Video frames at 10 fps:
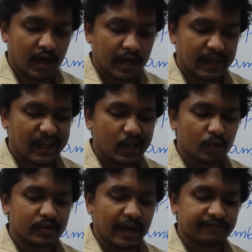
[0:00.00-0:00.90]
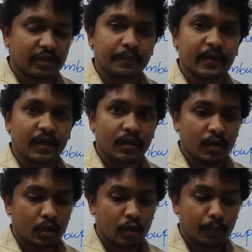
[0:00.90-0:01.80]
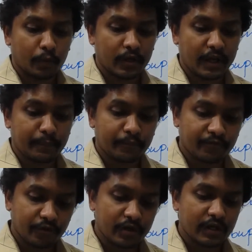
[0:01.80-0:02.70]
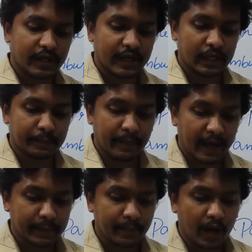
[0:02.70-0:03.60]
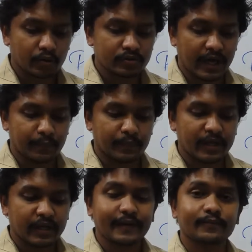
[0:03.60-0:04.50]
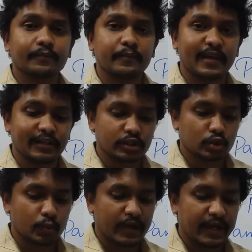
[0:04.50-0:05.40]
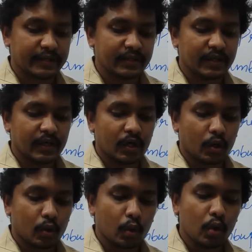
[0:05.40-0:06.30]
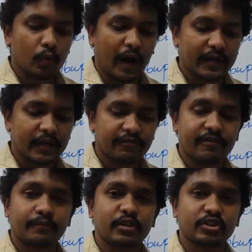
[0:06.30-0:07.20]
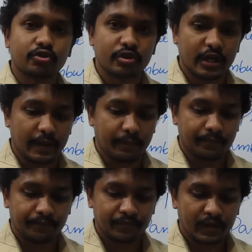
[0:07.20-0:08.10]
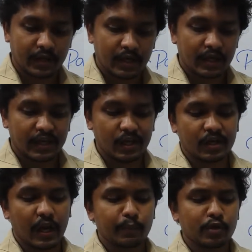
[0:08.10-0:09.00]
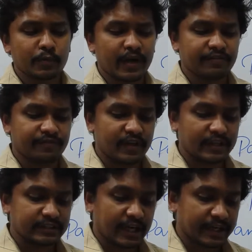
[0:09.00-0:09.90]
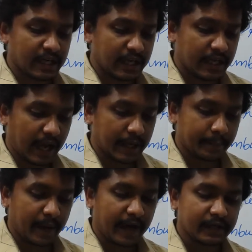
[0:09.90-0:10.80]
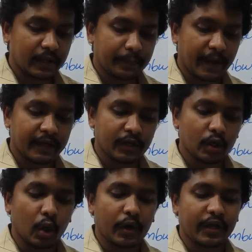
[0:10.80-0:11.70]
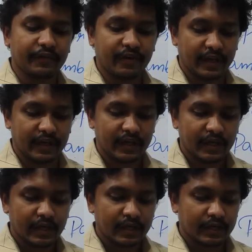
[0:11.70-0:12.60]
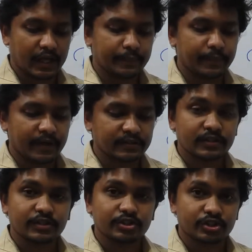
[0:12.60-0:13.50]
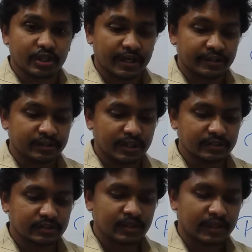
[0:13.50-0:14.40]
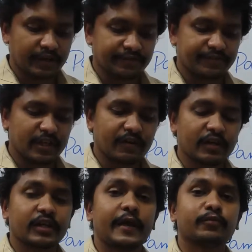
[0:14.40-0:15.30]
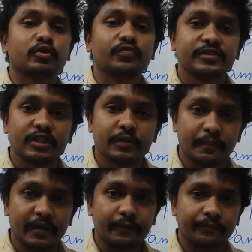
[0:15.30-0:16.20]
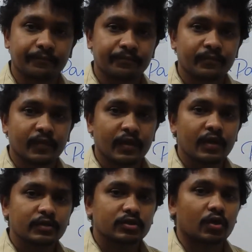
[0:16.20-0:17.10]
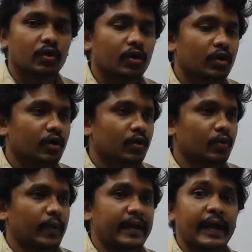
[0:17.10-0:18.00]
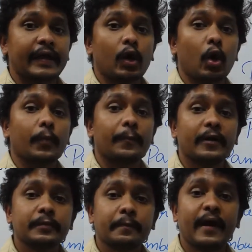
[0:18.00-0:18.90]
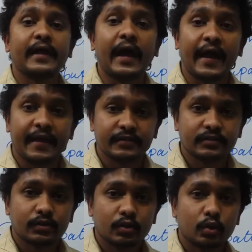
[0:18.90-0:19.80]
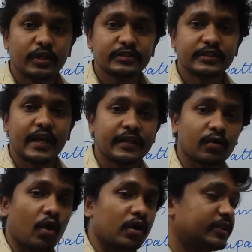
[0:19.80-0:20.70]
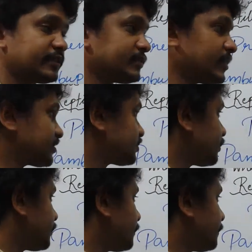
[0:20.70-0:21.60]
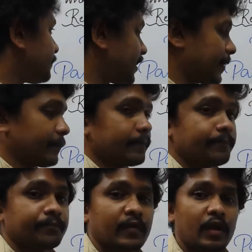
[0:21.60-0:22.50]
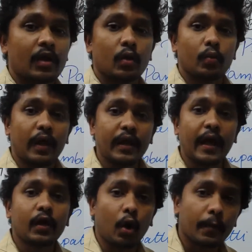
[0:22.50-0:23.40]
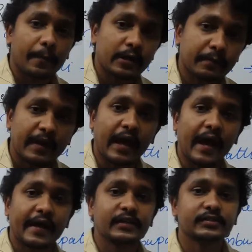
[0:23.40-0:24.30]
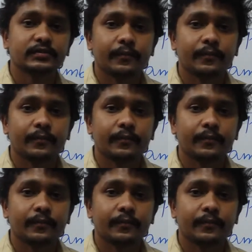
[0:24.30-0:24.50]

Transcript: he looked after me, putting food in my mouth and bringing me sweet, cool water from the stream. He rubbed my feet gently and made the pain go away. Neighbors, strangers, everyone came to visit me. So, when I opened my eyes, who is telling all these things? Prem. When I opened my eyes,